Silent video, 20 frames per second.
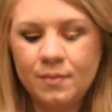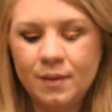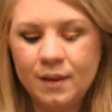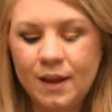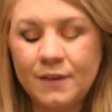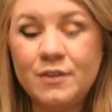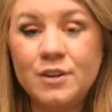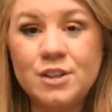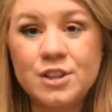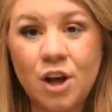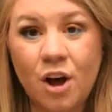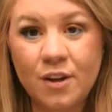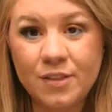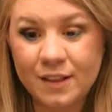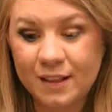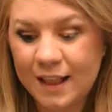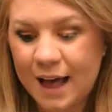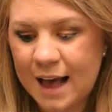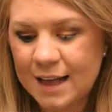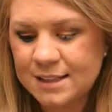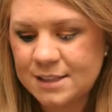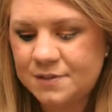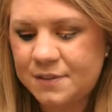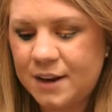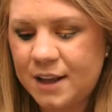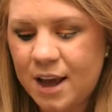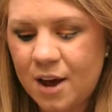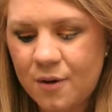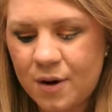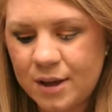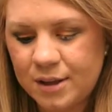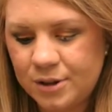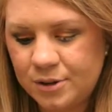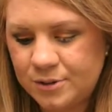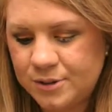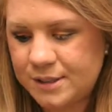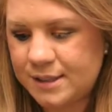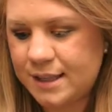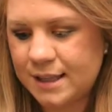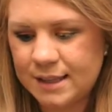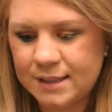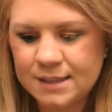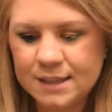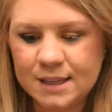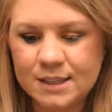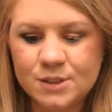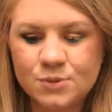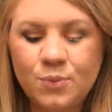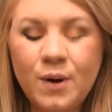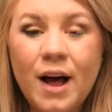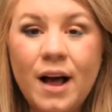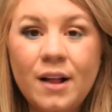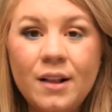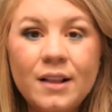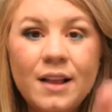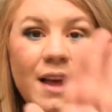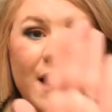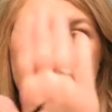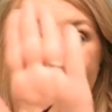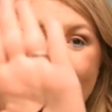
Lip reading: If you saw in the last video, I used this as well.